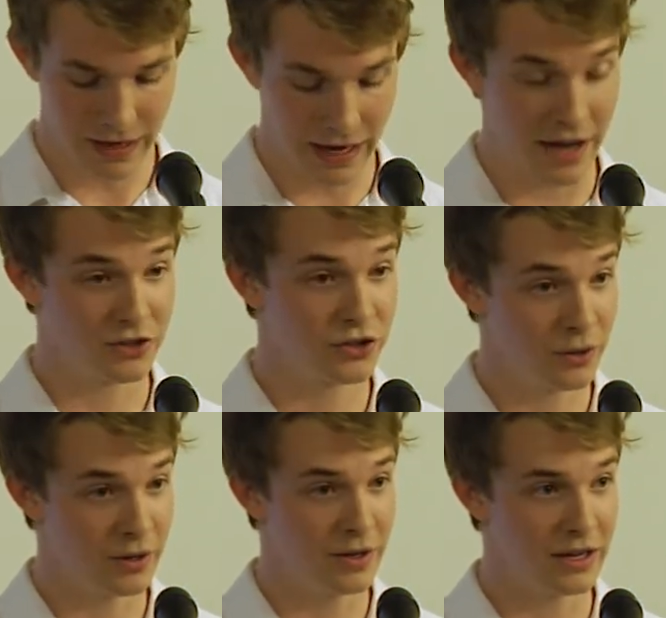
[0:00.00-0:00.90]
and
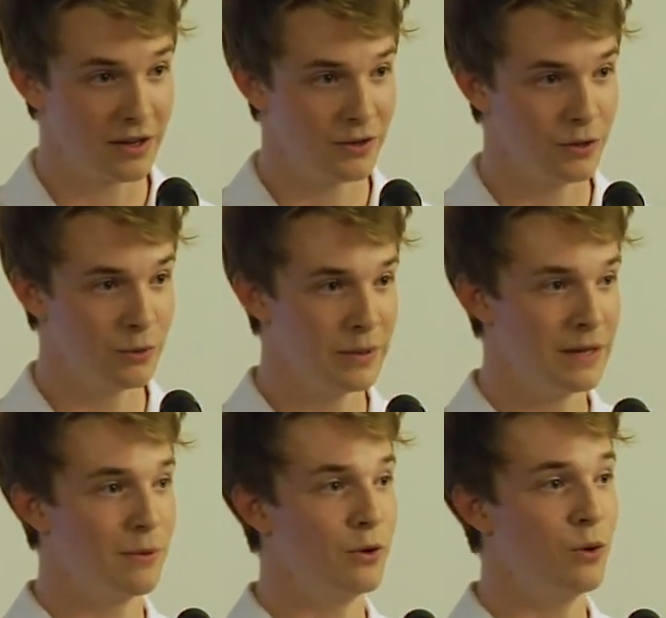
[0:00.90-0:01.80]
should include
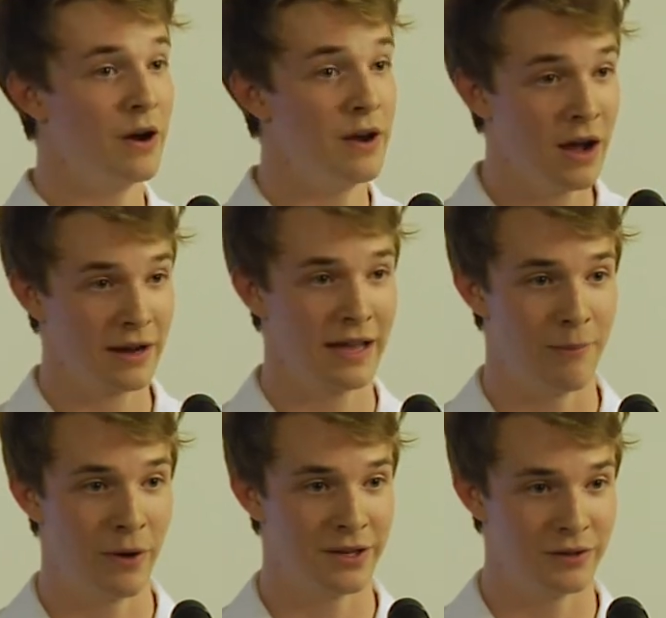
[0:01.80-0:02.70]
people who are not
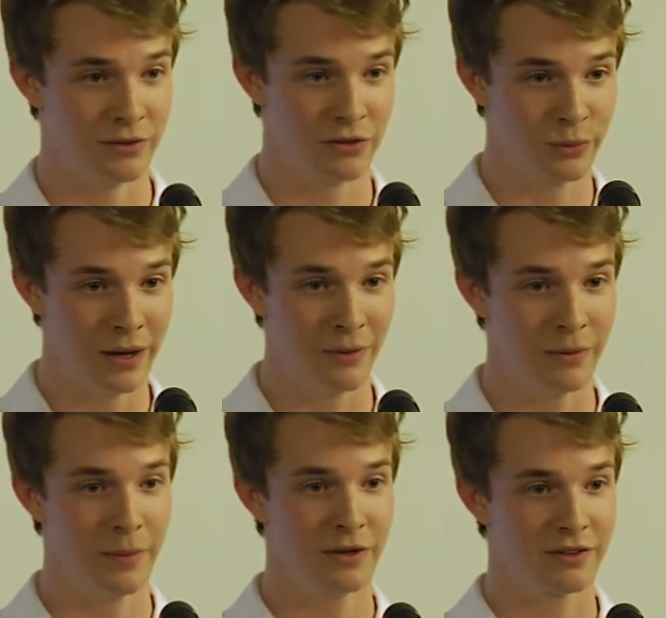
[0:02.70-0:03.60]
Cape Bretoners as well.
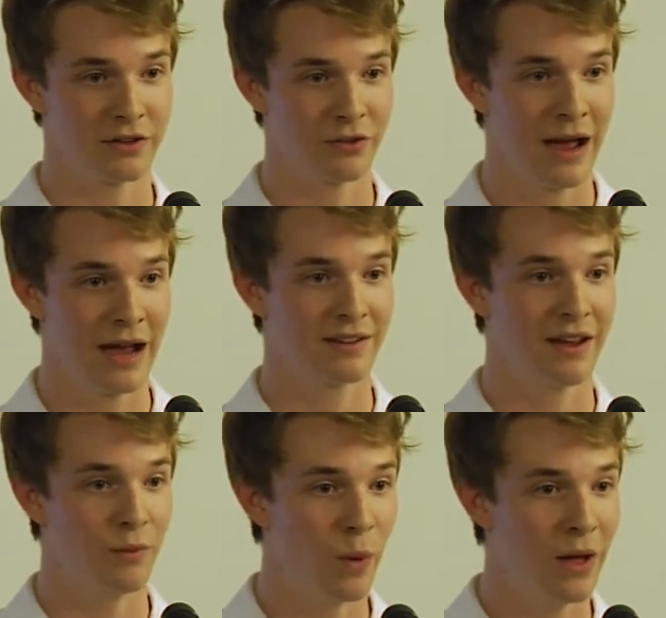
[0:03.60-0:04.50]
We must attract
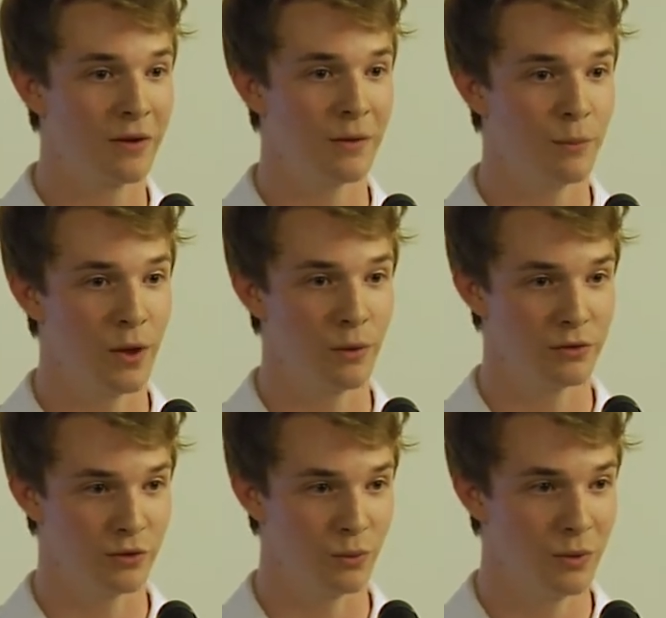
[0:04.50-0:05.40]
and welcome
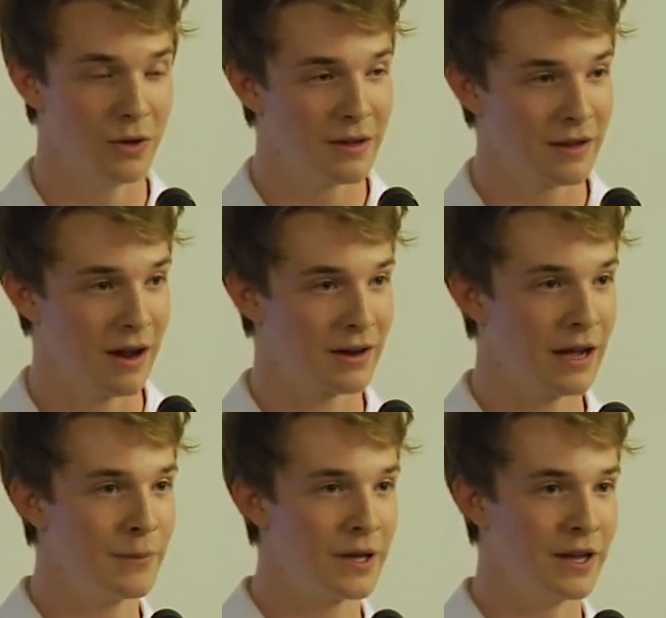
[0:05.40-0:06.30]
those who are
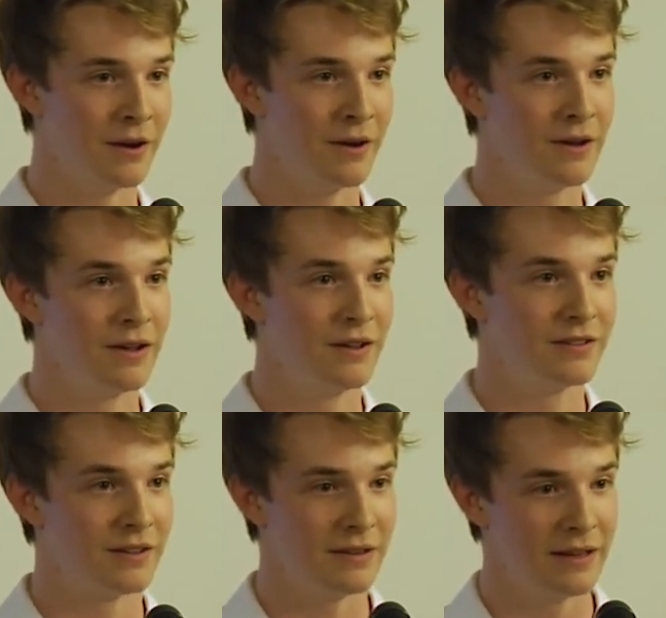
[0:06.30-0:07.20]
coming here
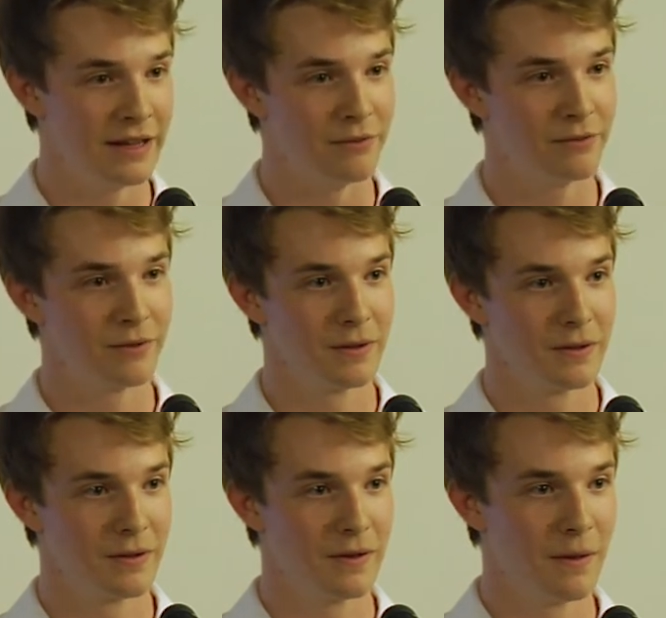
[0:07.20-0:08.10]
to live,
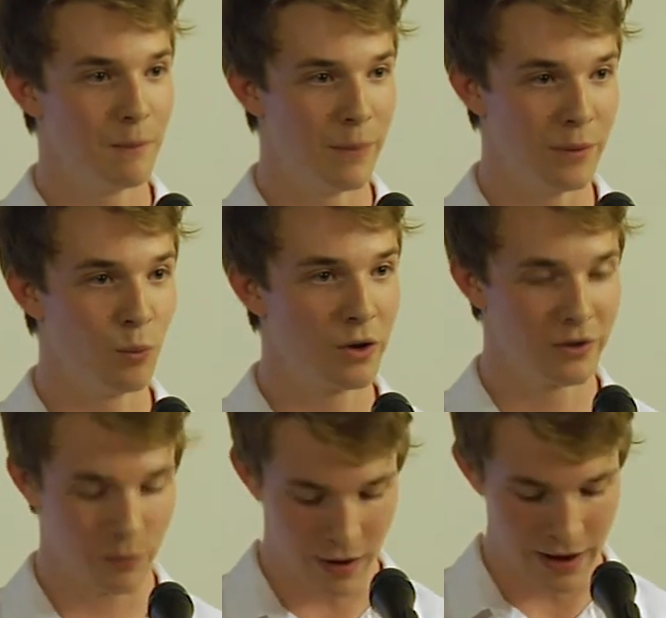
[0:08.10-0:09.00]
but
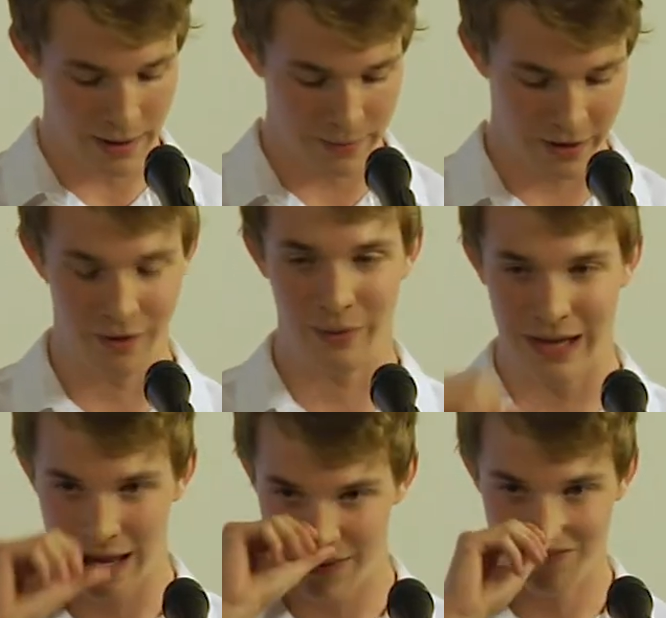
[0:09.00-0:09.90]
weren't brought up here. We
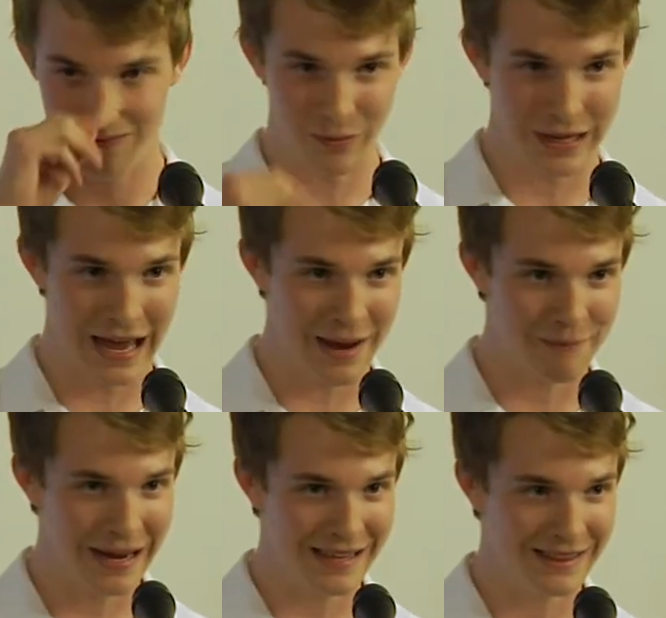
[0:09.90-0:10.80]

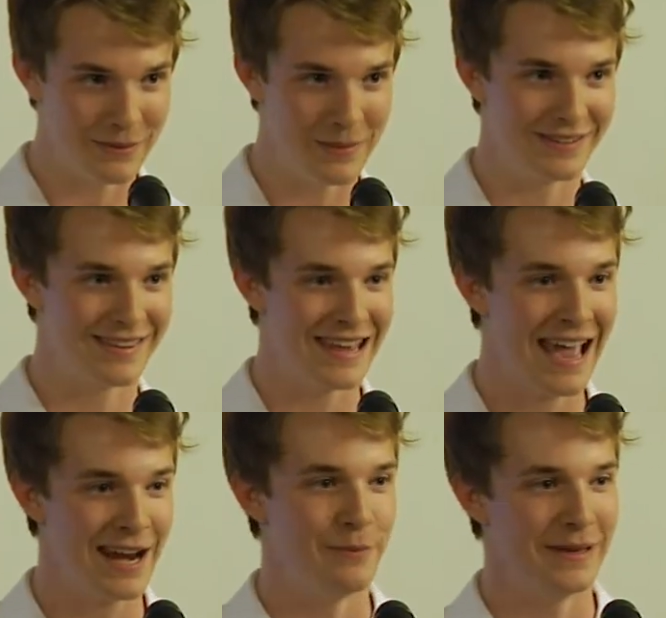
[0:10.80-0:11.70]
can't paint them as the
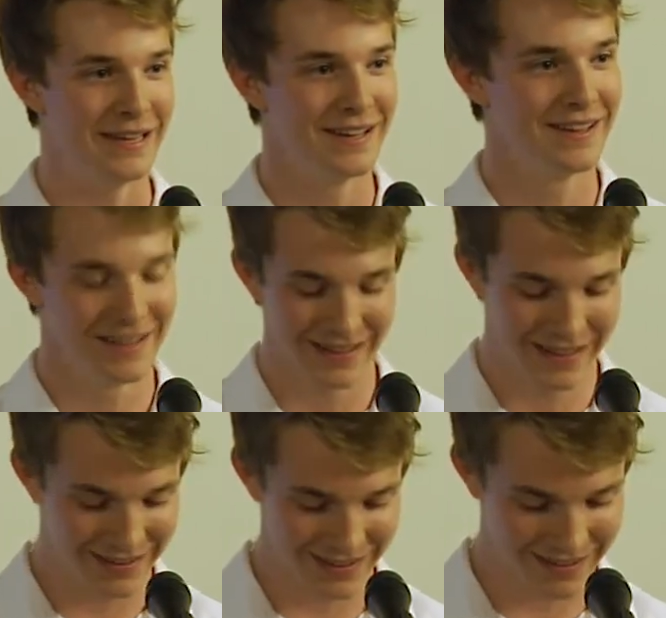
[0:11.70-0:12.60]
enemy.
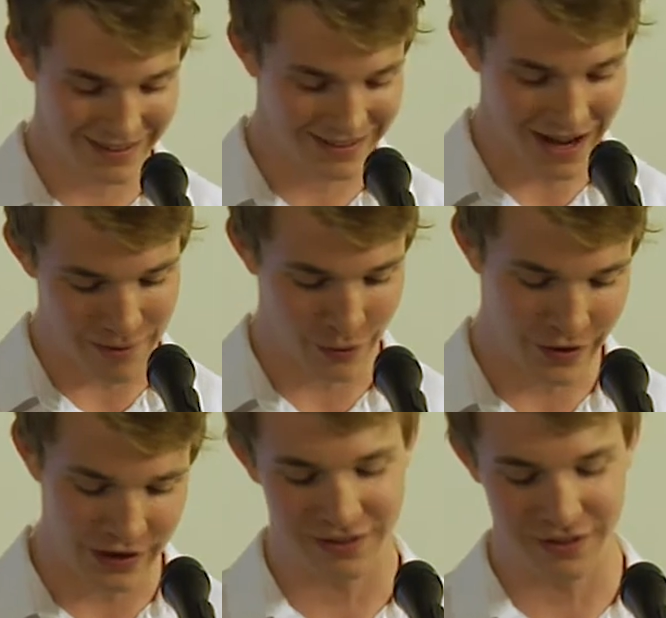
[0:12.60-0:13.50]
It's not
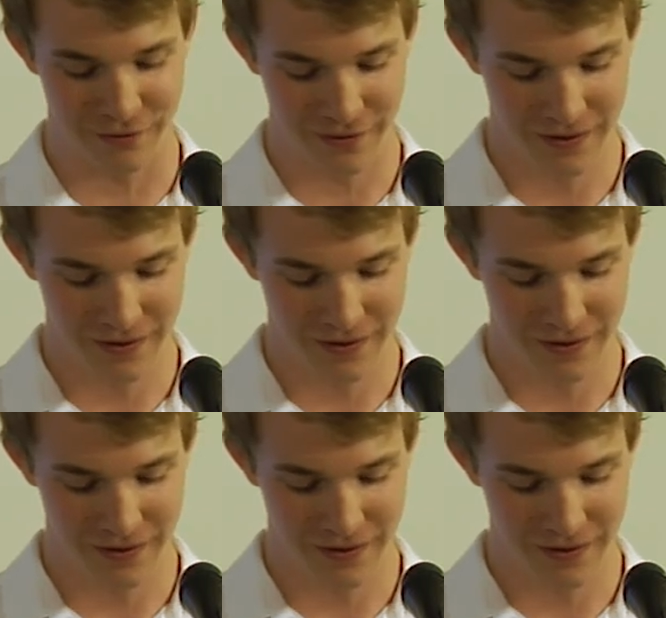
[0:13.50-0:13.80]
productive.